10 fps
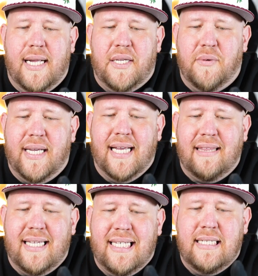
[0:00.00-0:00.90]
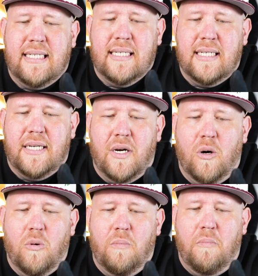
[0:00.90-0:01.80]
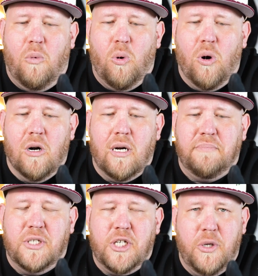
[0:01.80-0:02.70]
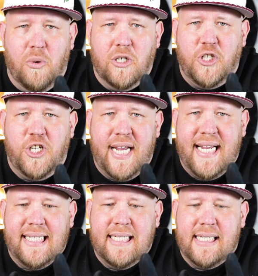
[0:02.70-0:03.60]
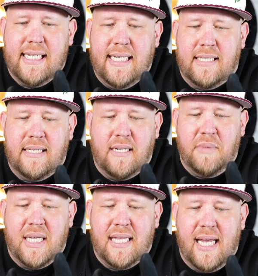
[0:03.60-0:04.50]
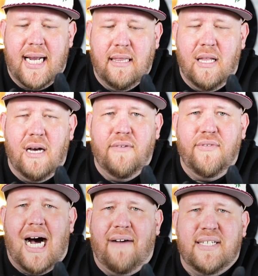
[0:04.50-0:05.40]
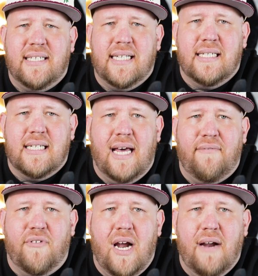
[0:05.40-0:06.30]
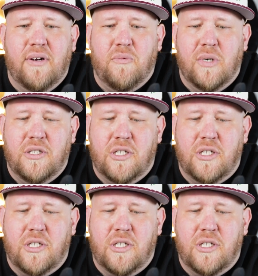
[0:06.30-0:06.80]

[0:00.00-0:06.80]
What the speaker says: and you get these, you know, more obscure chains, it's something that I love. Obviously, it's not for everyone.